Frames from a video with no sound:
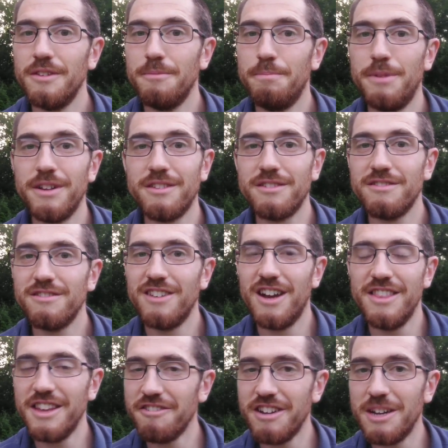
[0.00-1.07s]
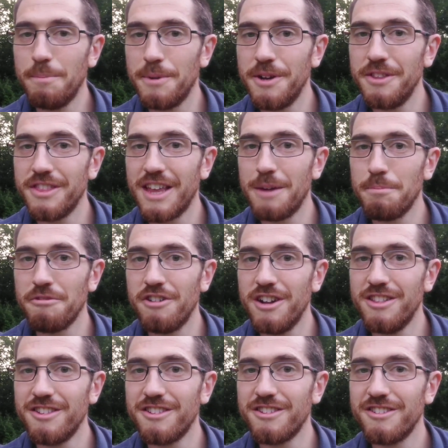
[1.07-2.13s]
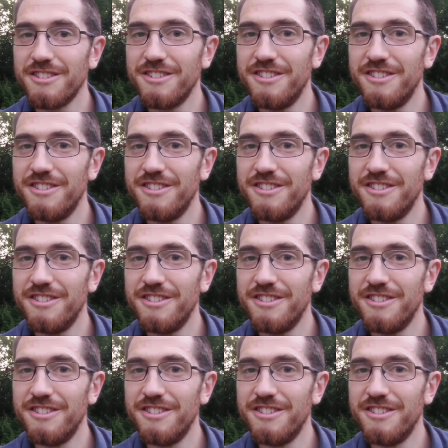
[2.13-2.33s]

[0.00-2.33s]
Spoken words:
But hadn't they already burnt that bridge?